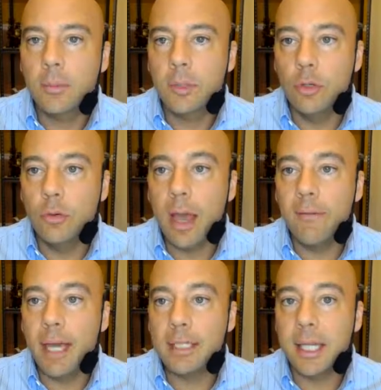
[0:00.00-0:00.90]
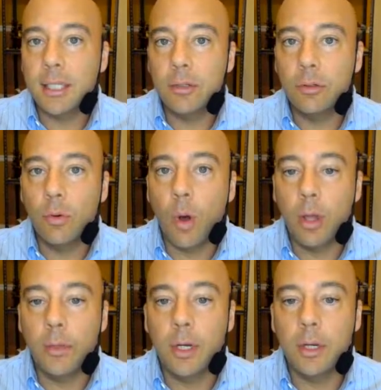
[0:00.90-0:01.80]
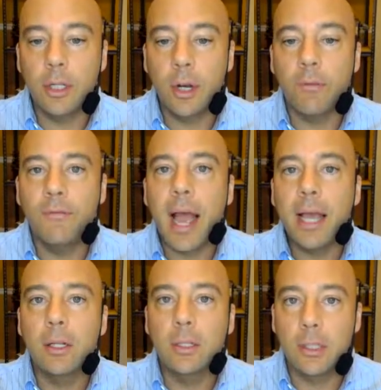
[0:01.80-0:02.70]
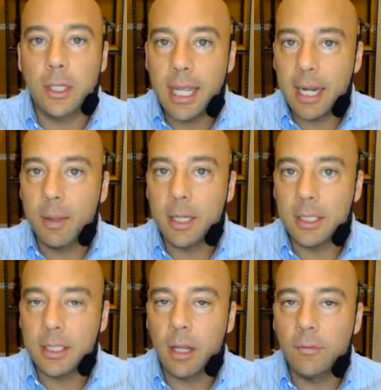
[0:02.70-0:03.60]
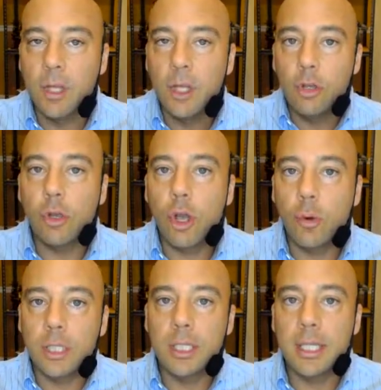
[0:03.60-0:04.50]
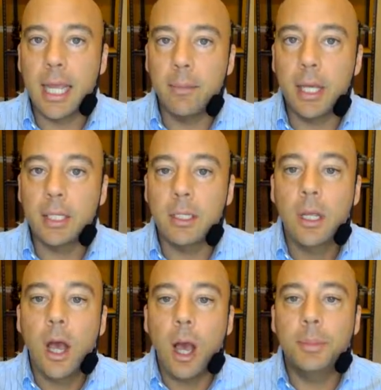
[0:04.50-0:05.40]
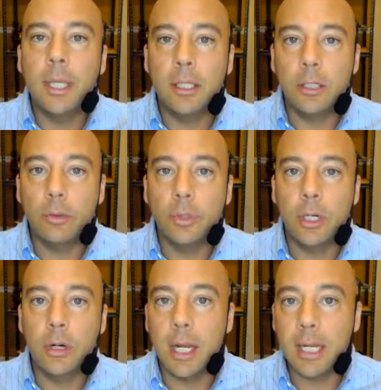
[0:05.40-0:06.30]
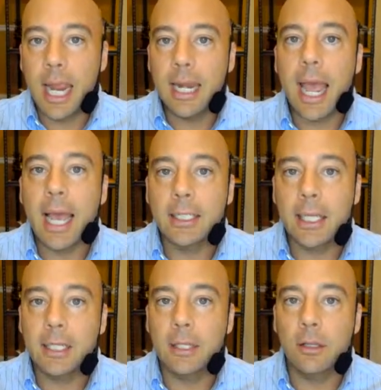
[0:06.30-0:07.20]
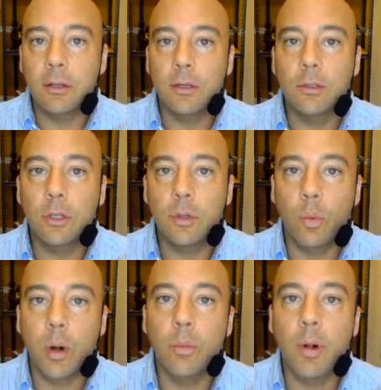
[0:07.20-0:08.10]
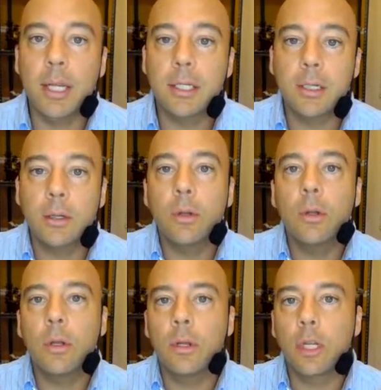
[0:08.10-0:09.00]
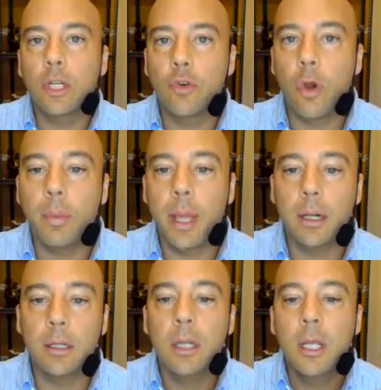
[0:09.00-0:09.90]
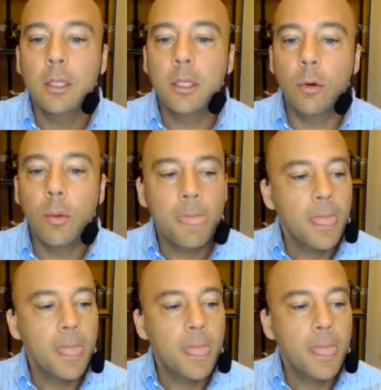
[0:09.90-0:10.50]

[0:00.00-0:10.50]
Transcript: So you have access to all the files and the database itself. You can go into the database, update the user, and gain access to the WordPress control panel. So